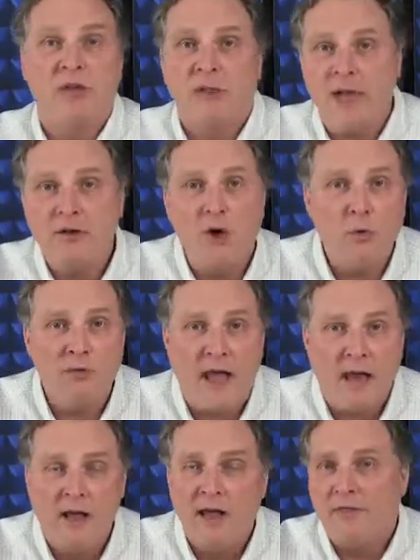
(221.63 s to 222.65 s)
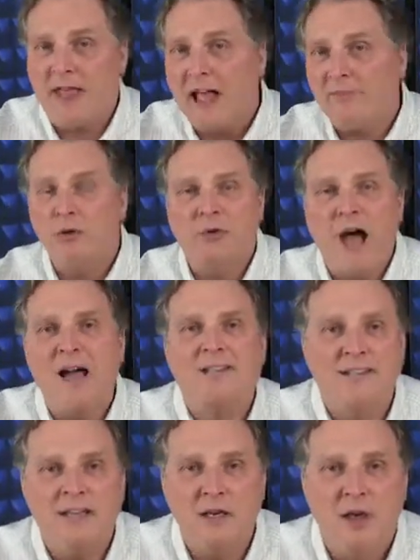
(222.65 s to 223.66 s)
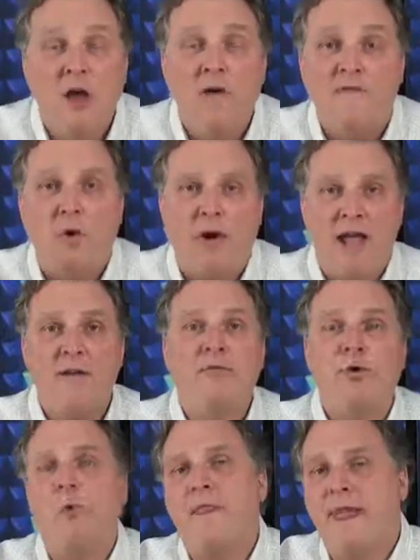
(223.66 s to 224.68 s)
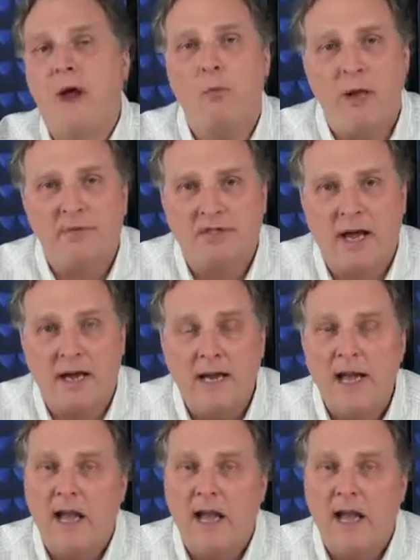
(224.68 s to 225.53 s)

They know that. They have you locked in forever with that website,